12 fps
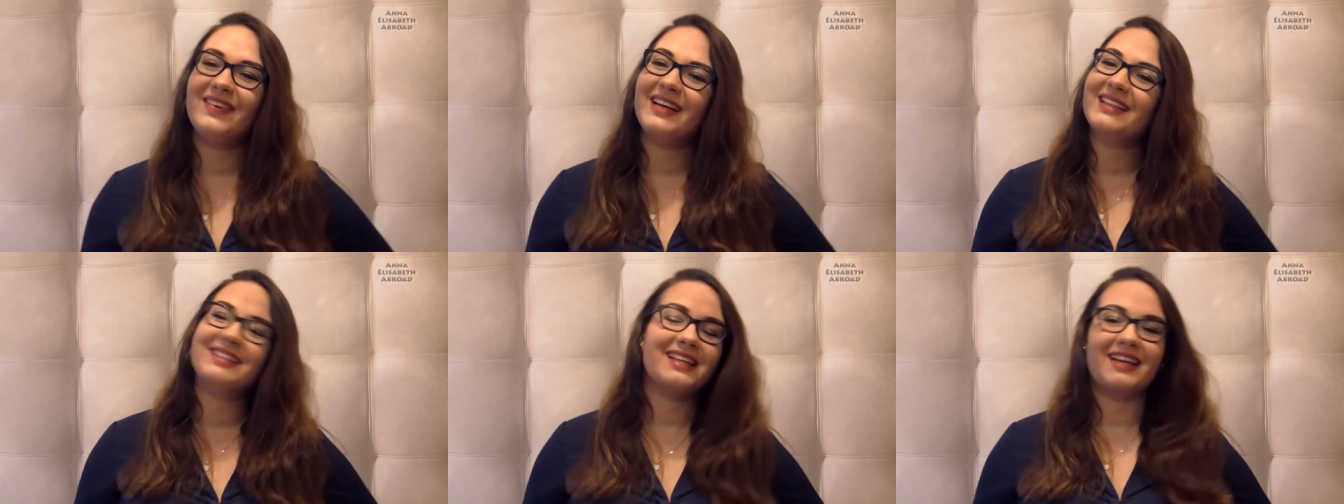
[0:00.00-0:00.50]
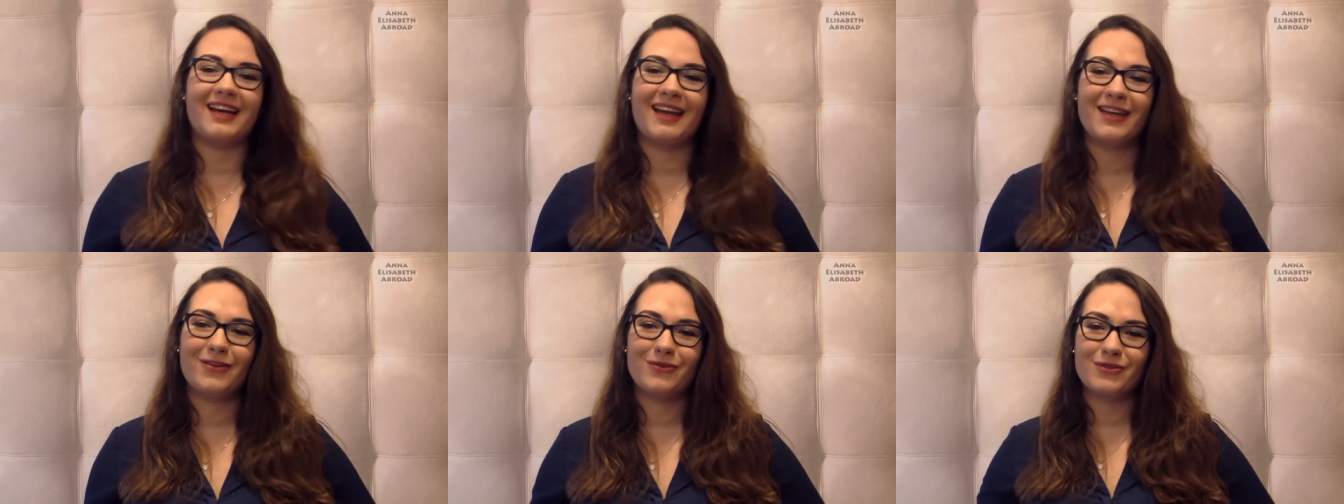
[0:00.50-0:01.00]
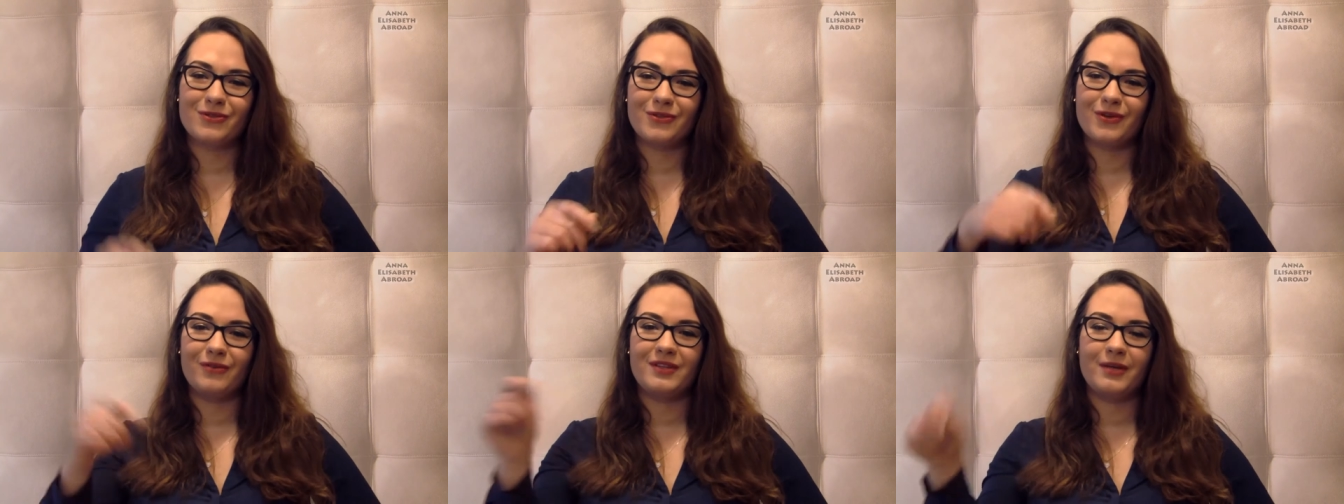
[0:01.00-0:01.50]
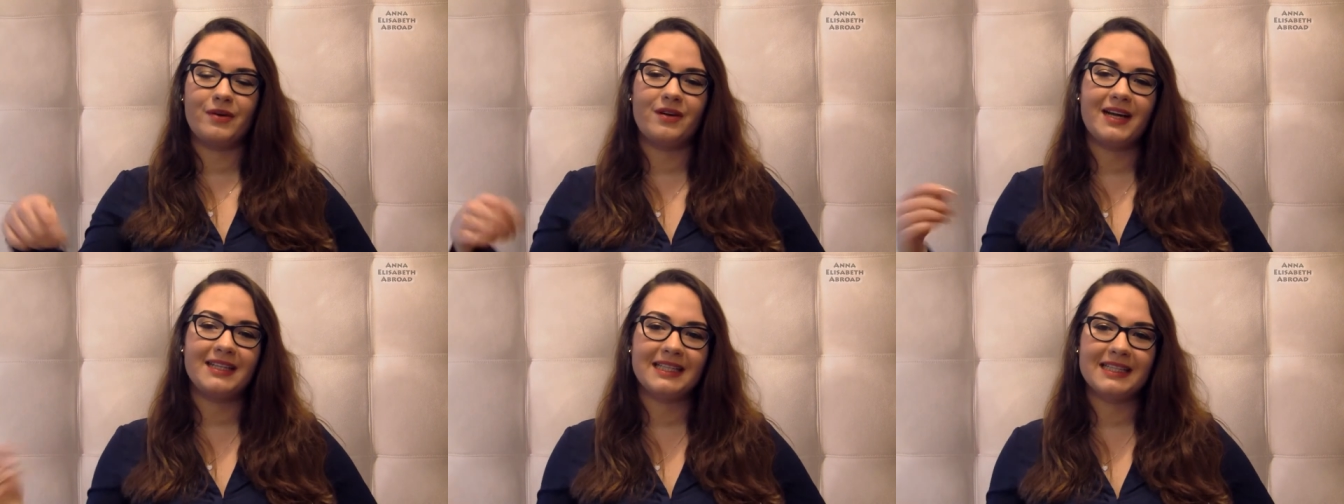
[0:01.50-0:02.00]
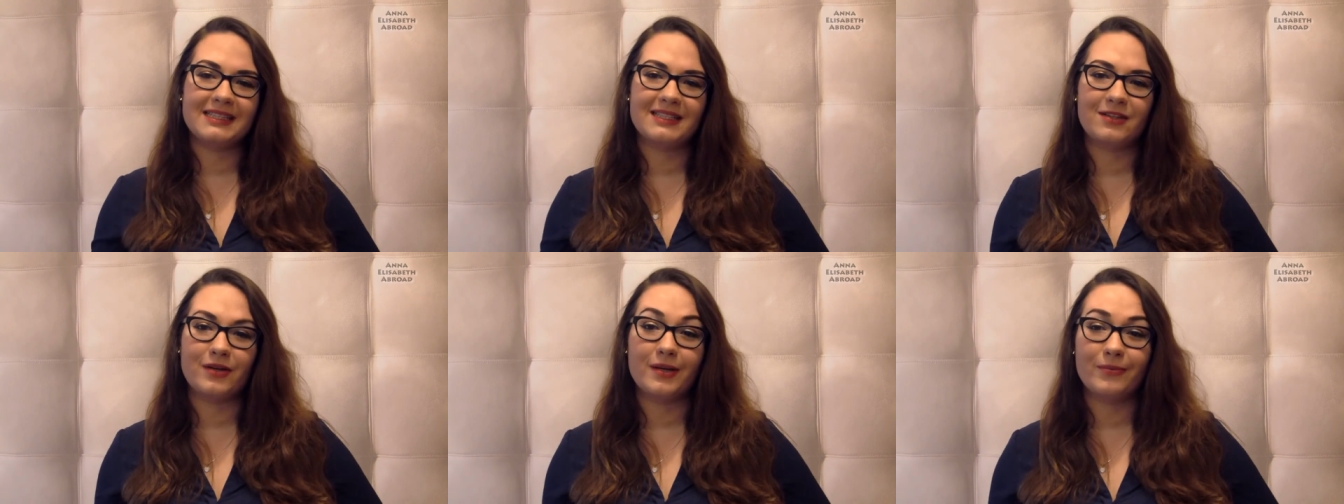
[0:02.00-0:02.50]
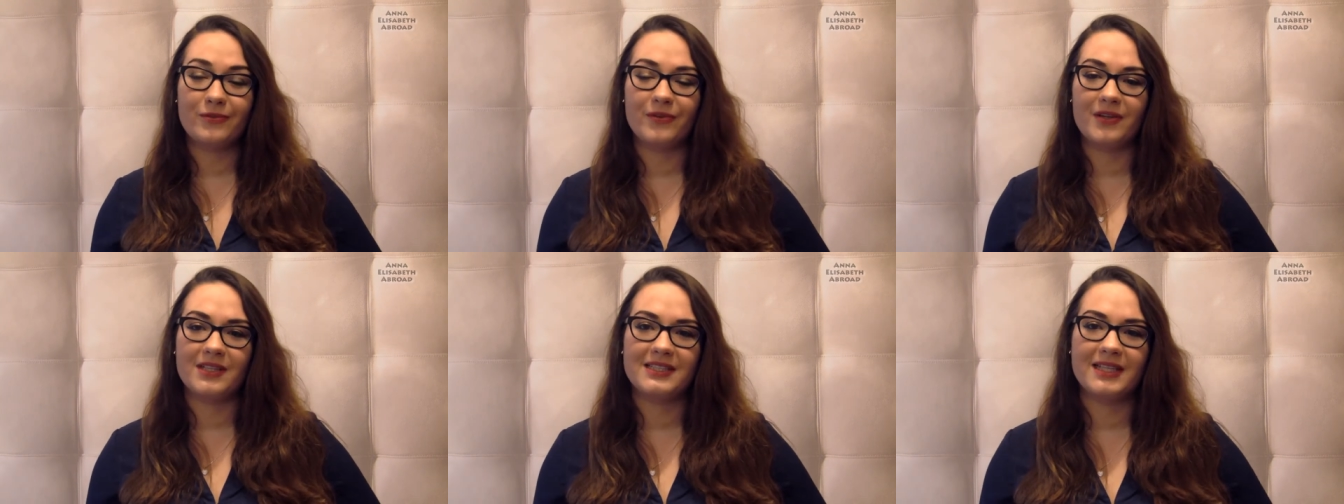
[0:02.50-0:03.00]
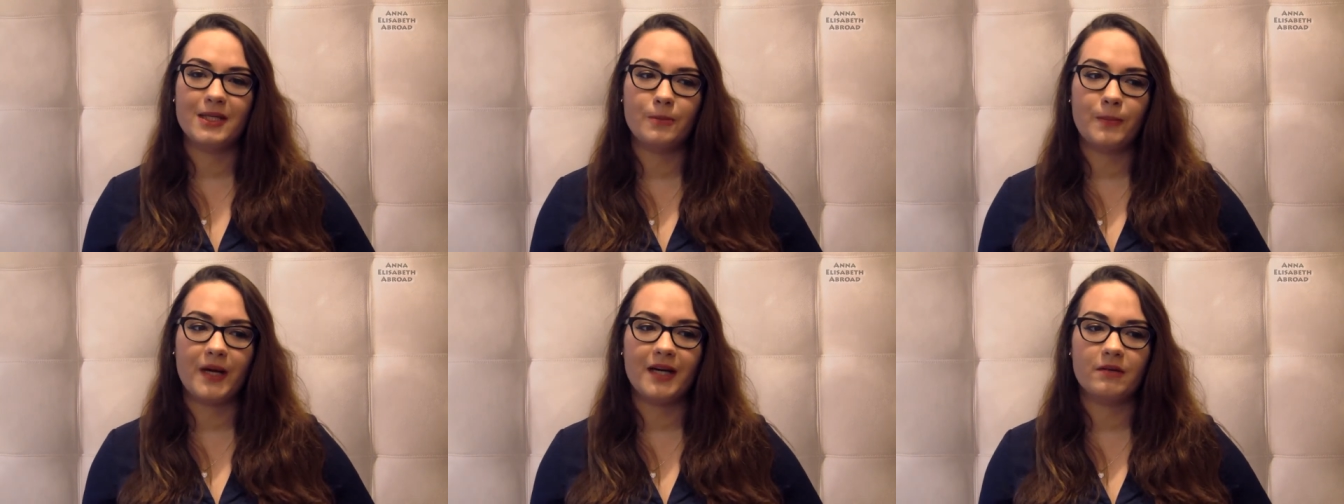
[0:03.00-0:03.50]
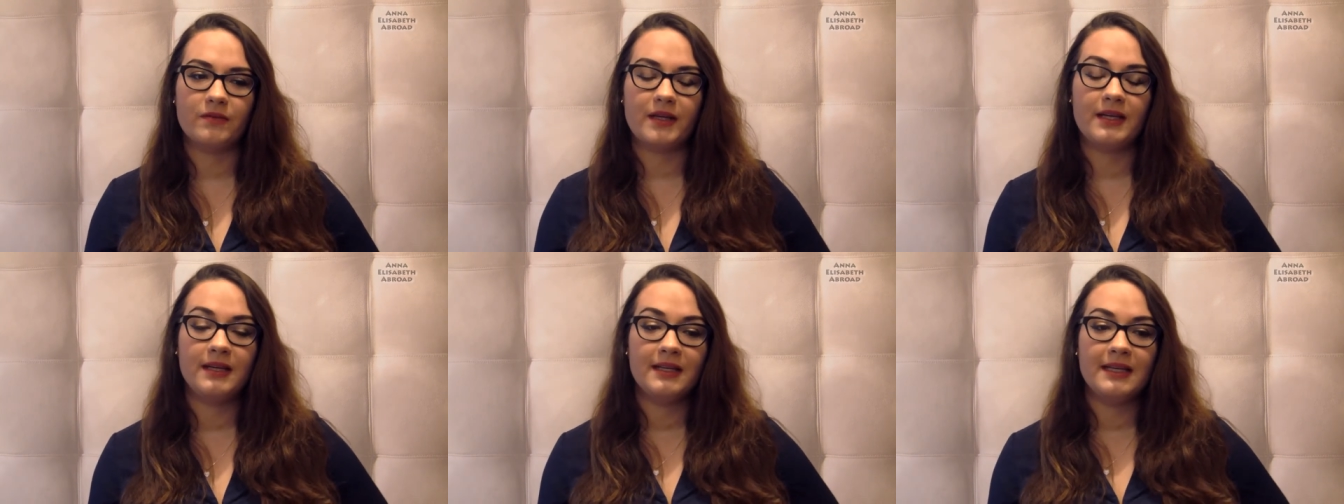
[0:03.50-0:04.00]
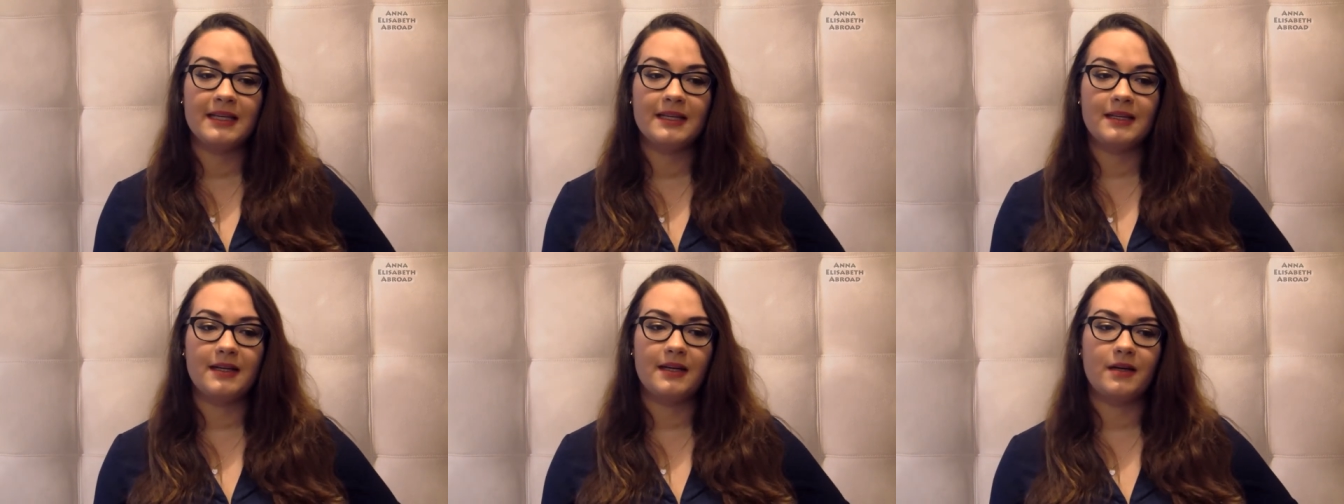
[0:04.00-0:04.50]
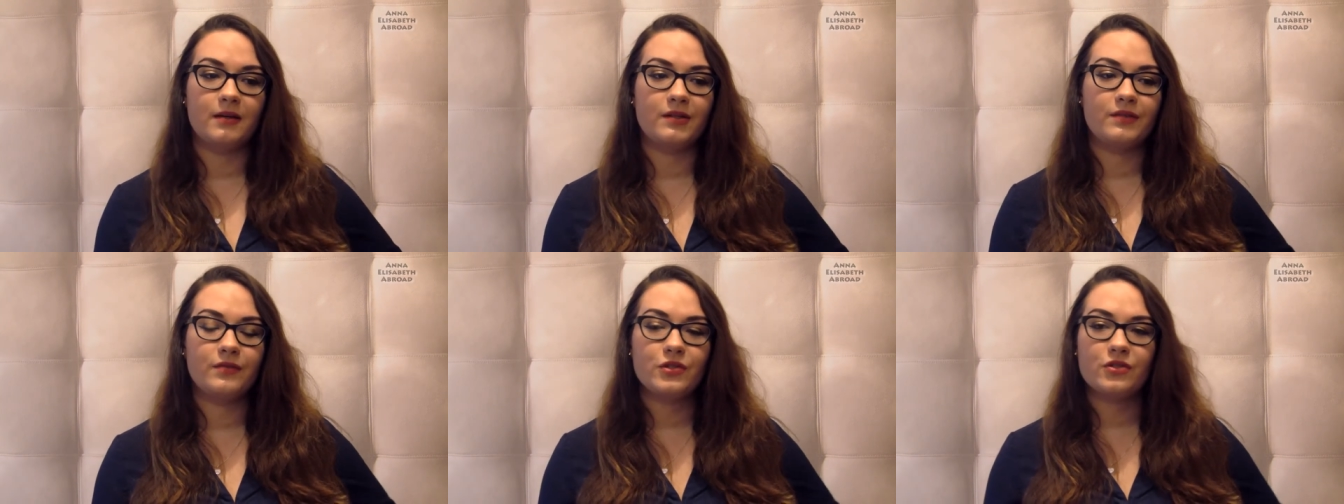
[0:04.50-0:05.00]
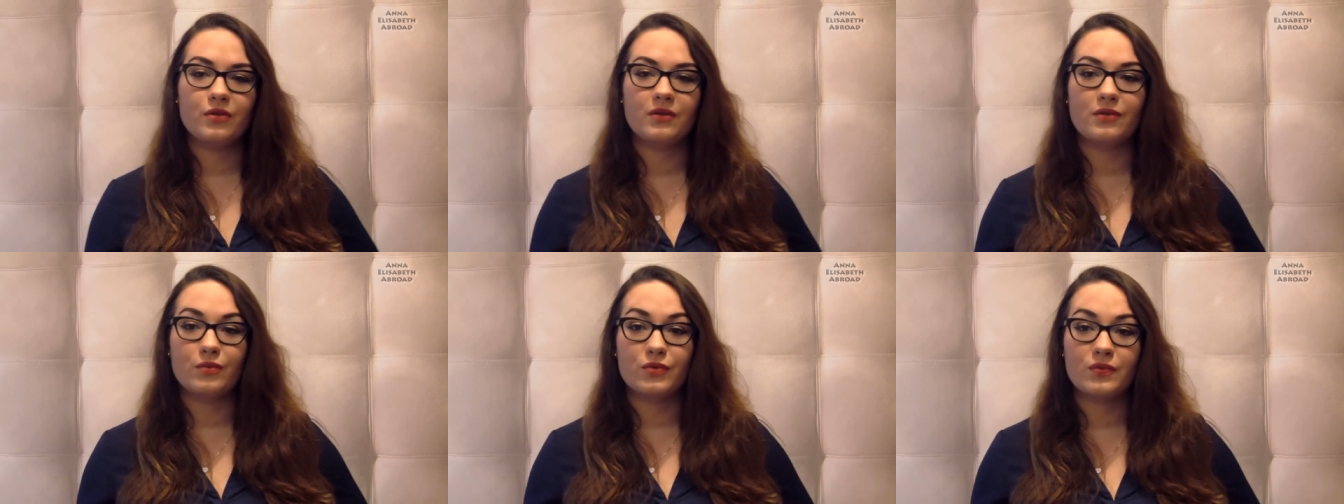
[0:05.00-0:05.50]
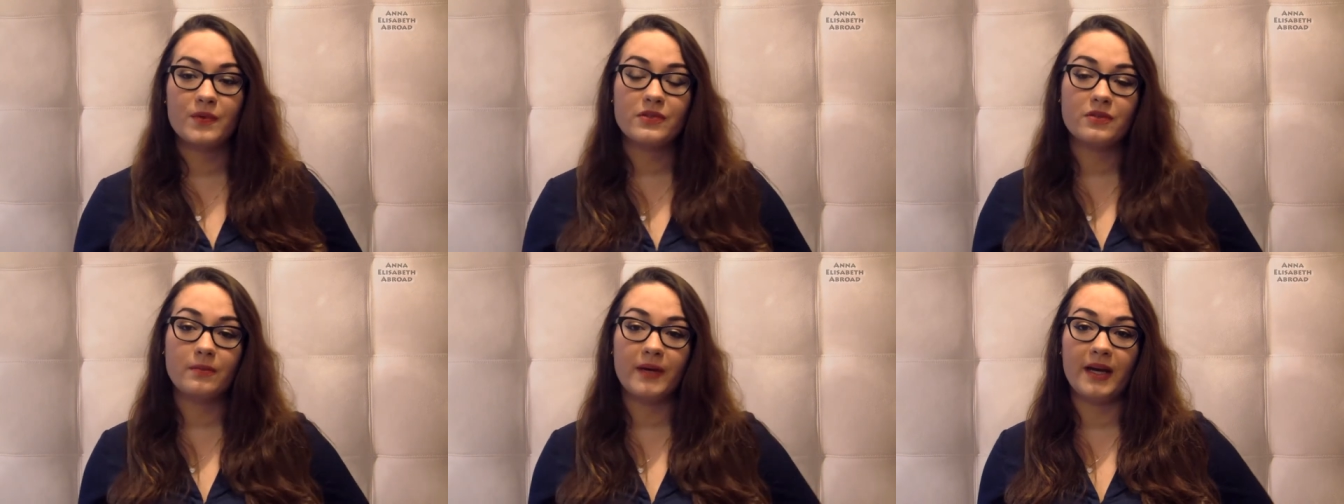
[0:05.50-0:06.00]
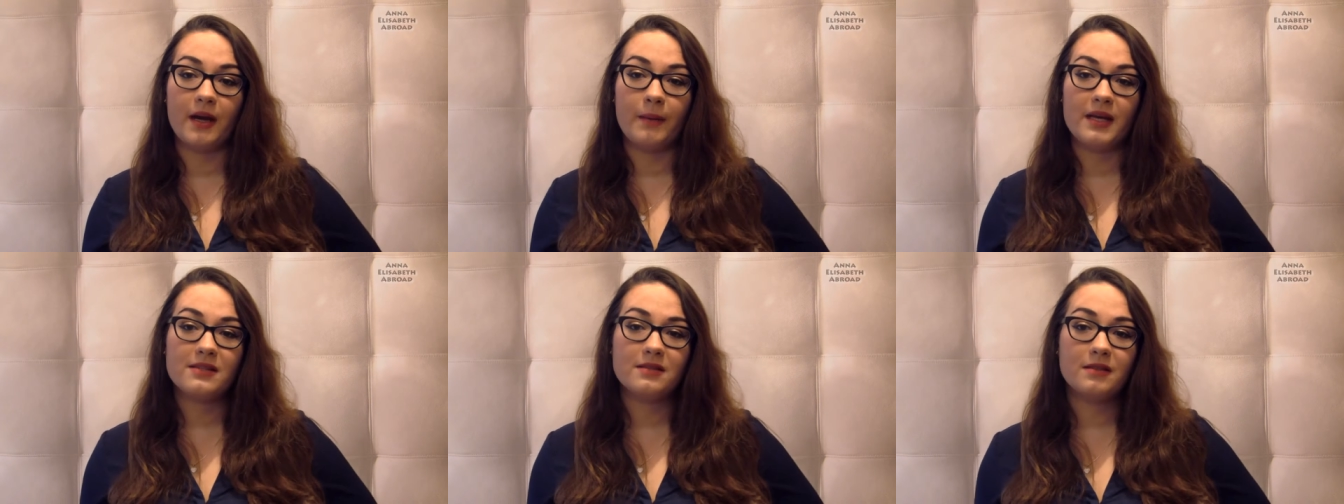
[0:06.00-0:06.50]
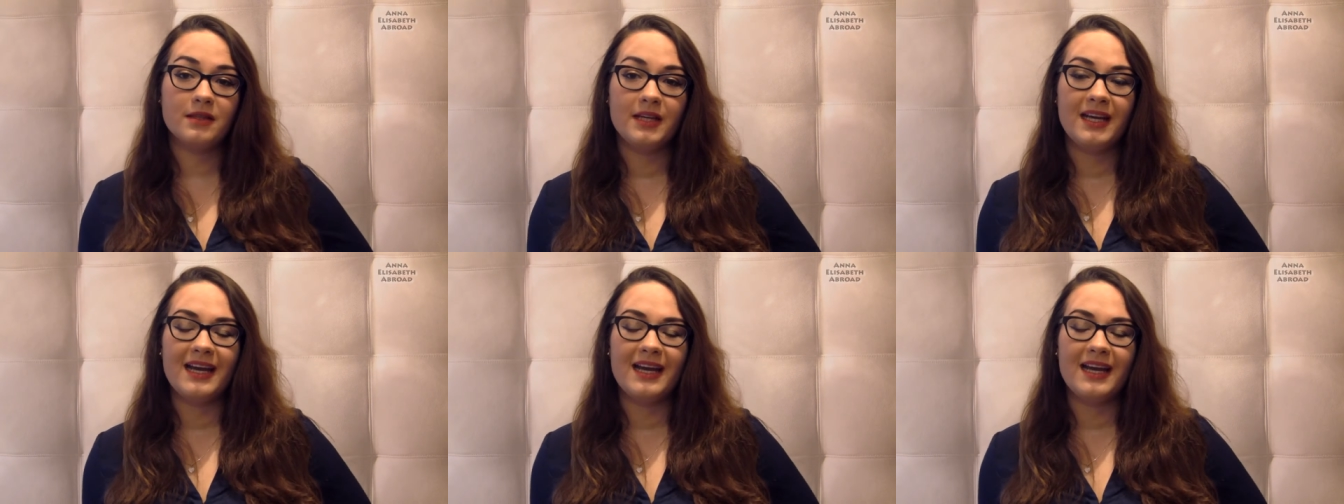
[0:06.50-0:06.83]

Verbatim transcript: but uh, it was, you know, they were writing a script for the second part of a uh, TV show that was sponsored by Amazon,